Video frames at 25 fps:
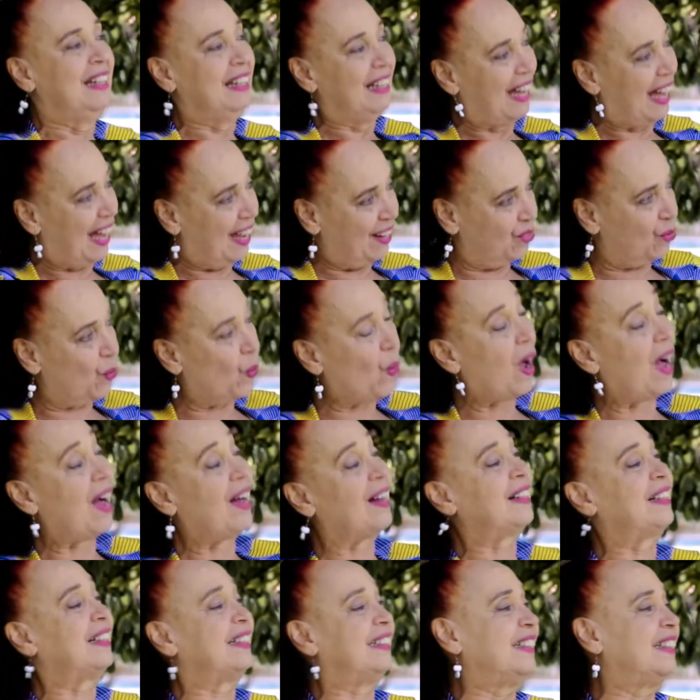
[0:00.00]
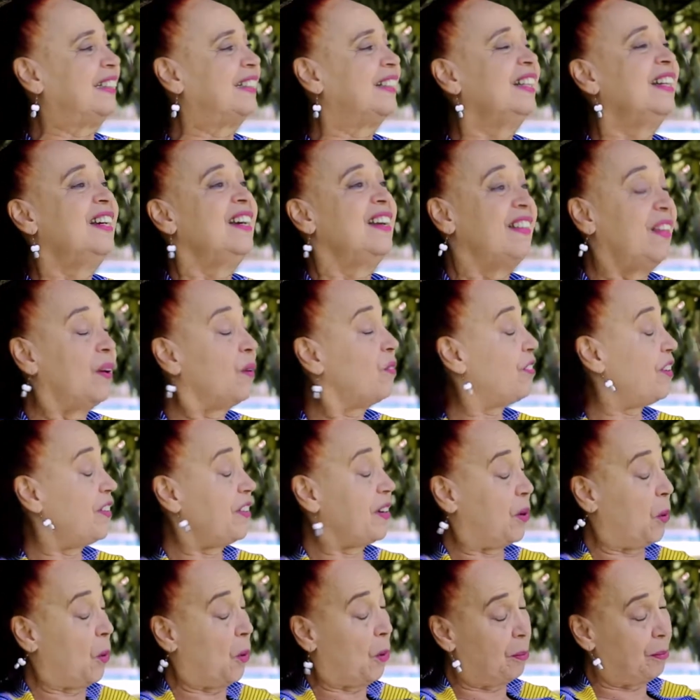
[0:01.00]
and work, and they were
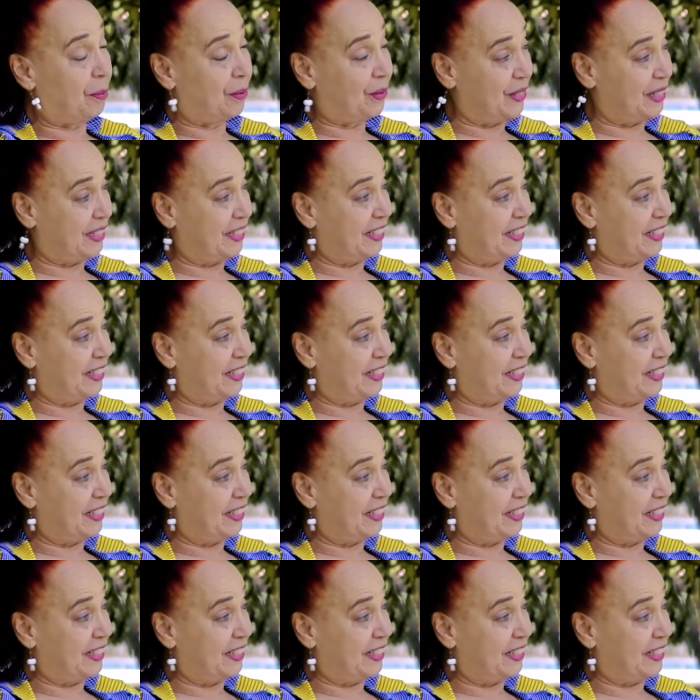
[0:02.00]
very cooperative.